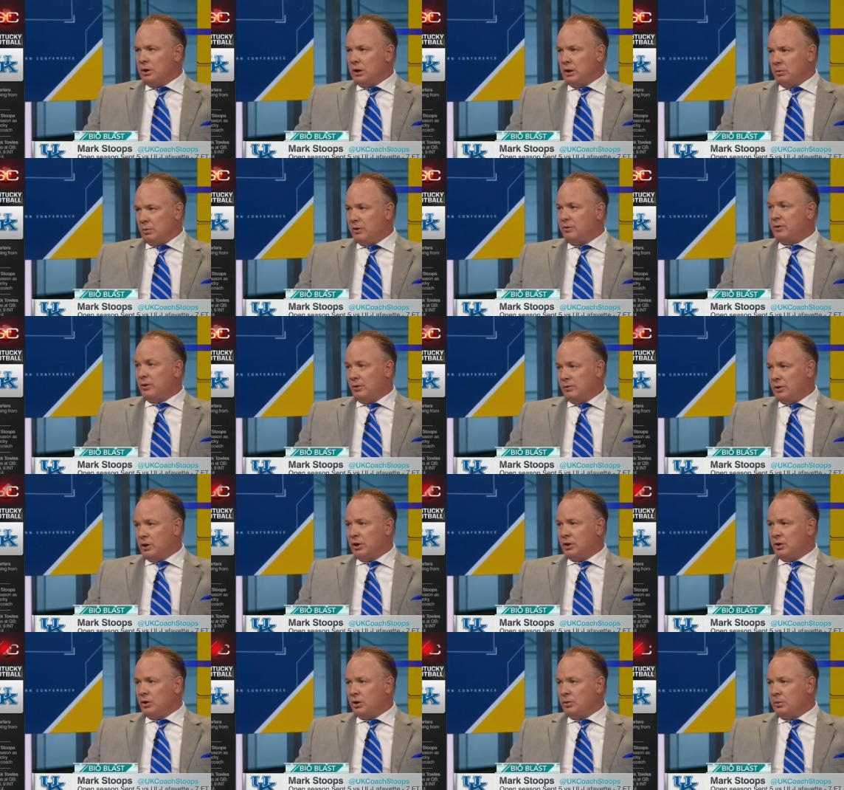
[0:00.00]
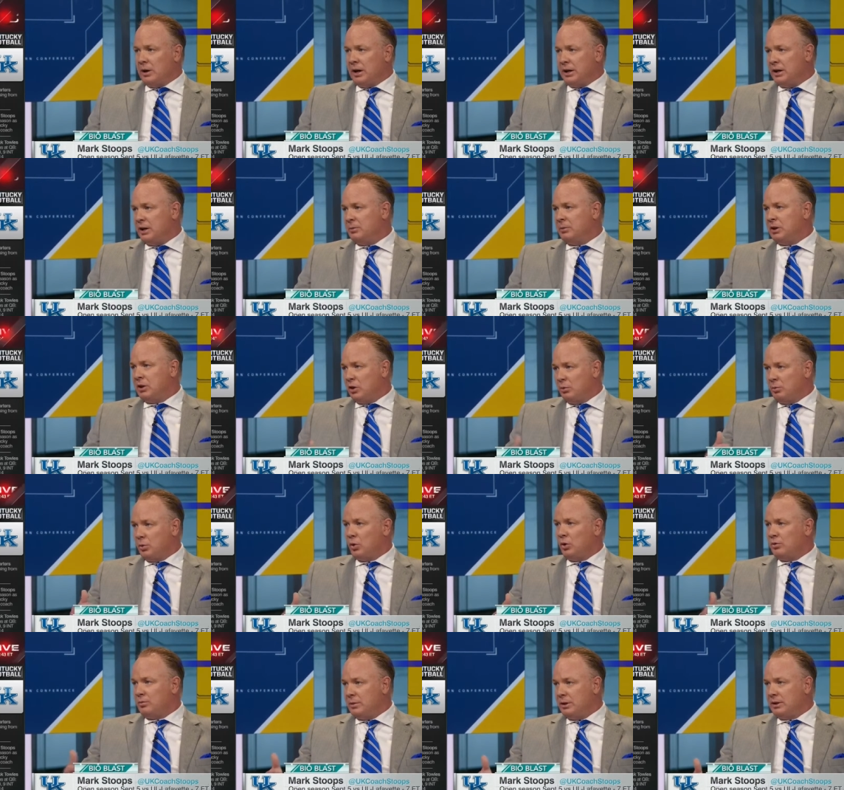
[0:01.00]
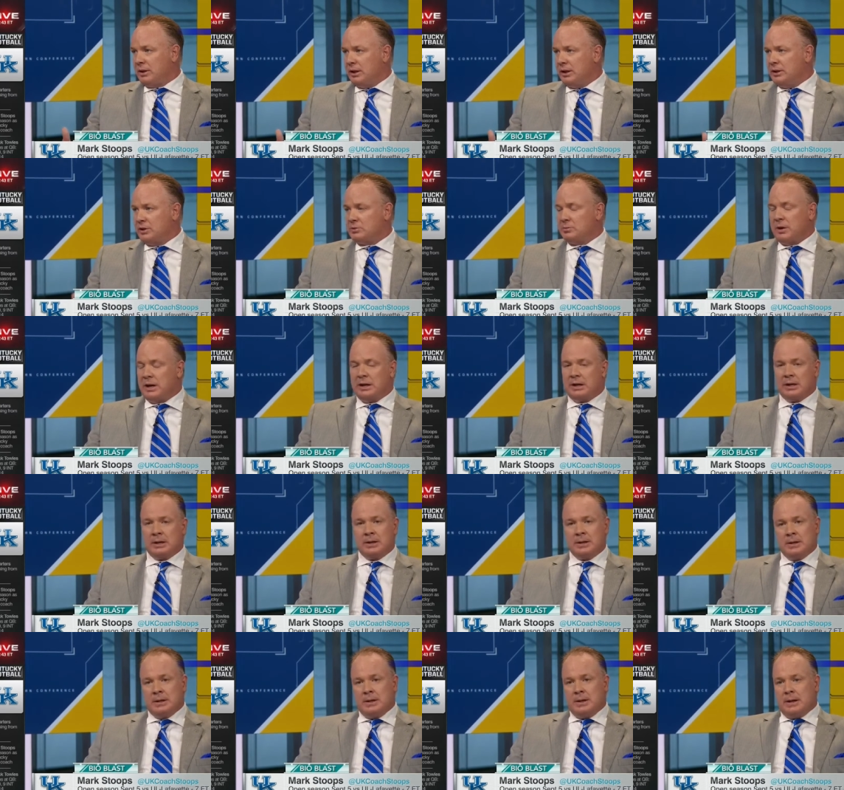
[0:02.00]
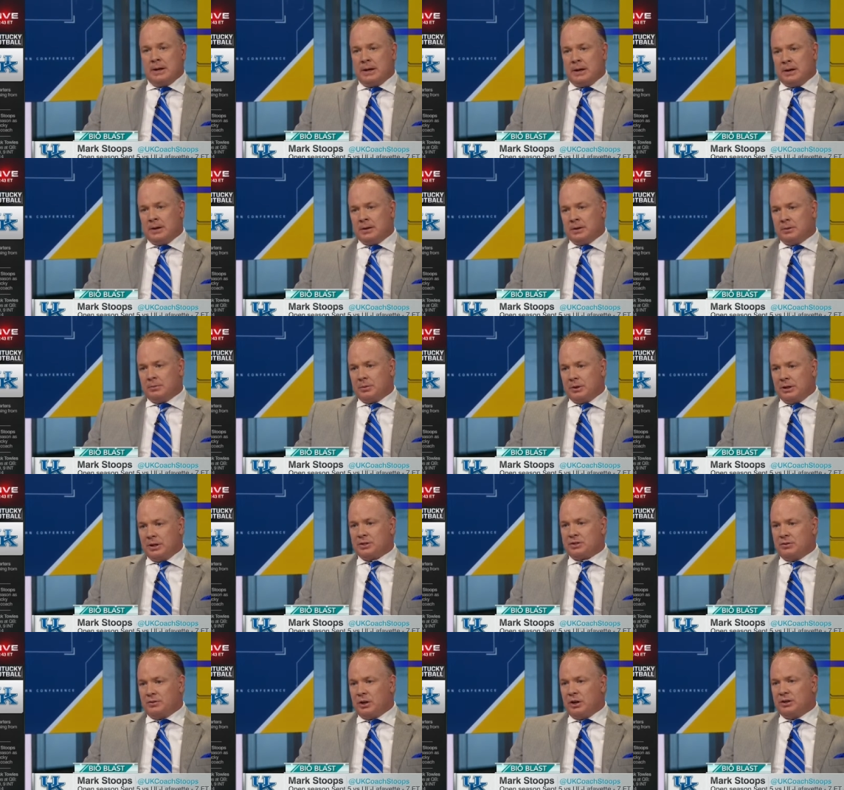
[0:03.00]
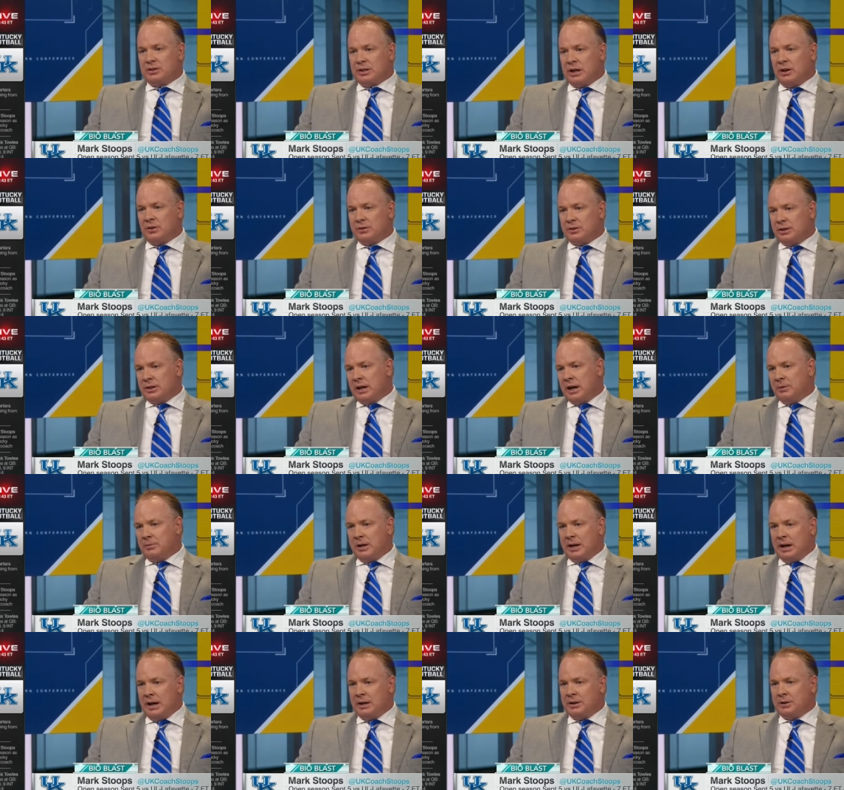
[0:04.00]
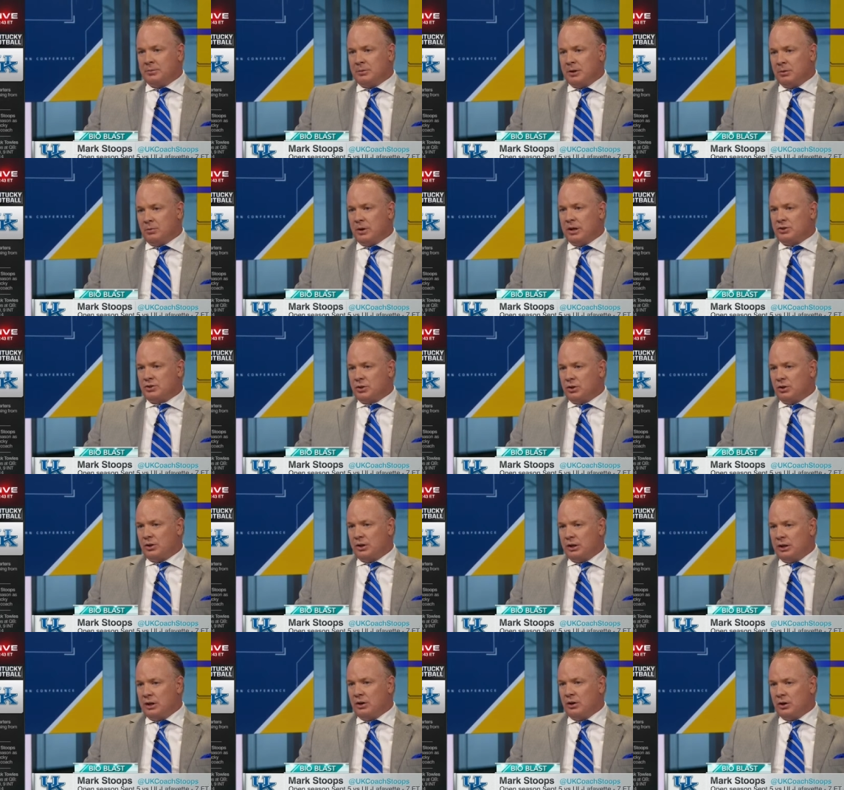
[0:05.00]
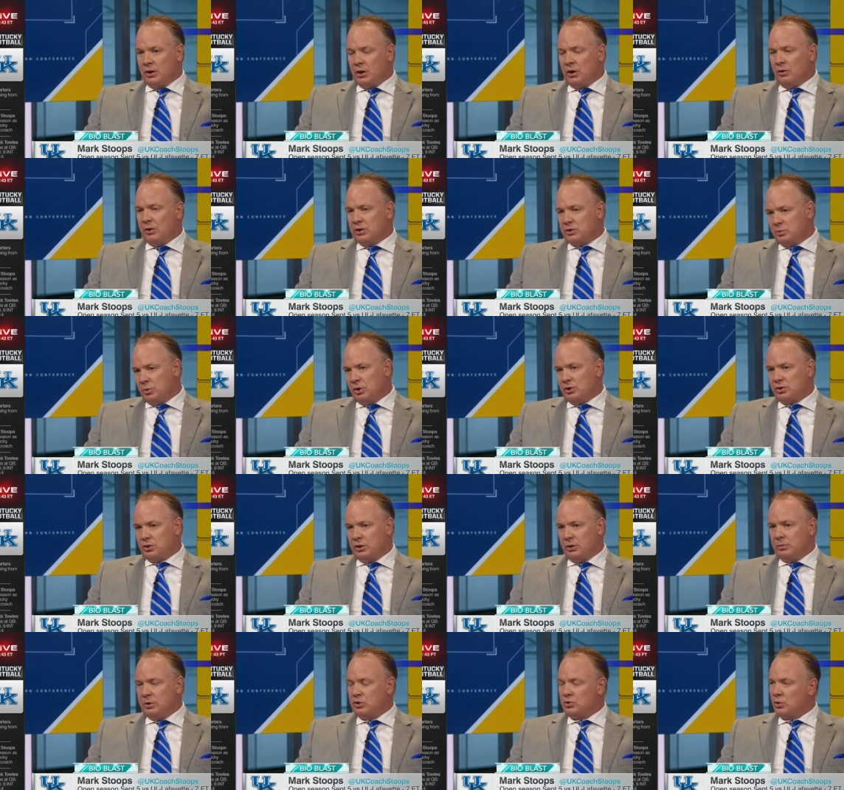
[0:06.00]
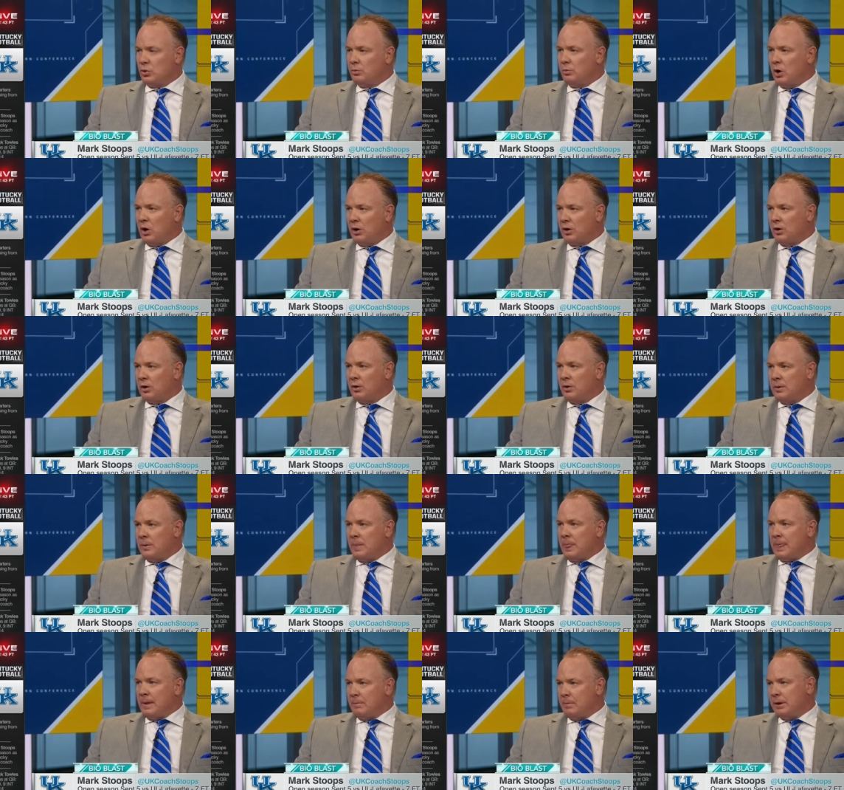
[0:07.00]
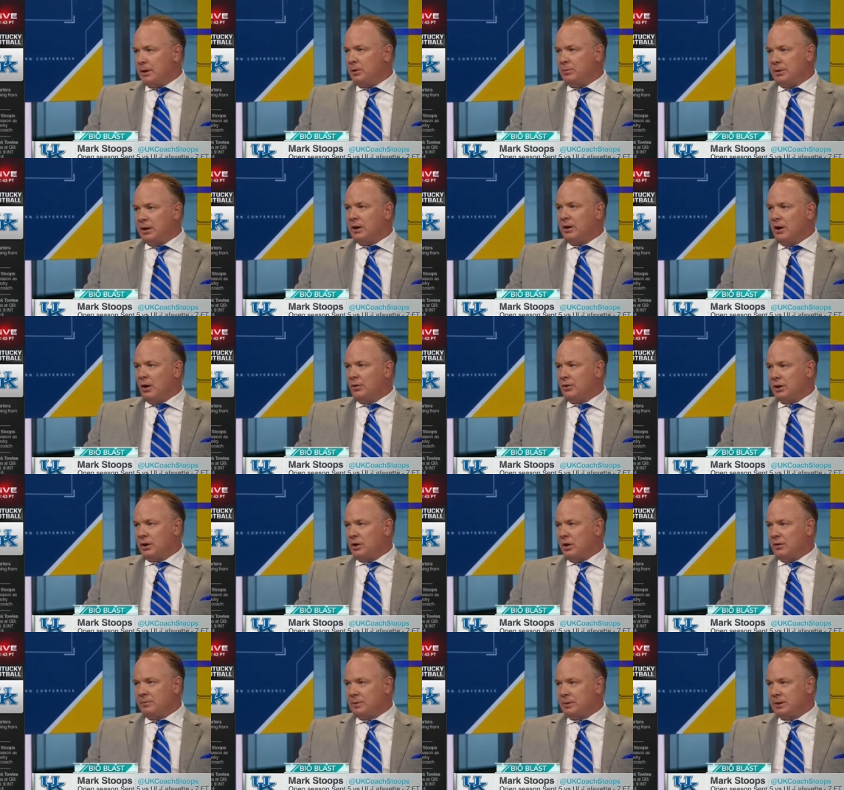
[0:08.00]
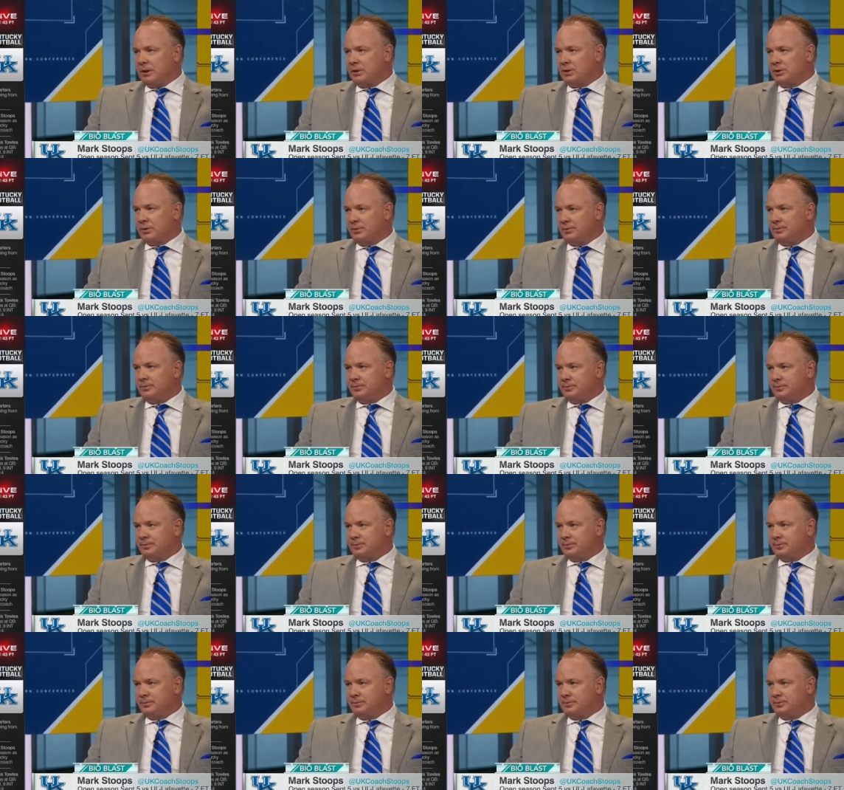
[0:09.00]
Uh, we feel very good about him and the improvement that he's making. Uh, but he has a very talented guy behind him that redshirted a year ago that's pushing him and Drew Barker. But it'll be a healthy competition.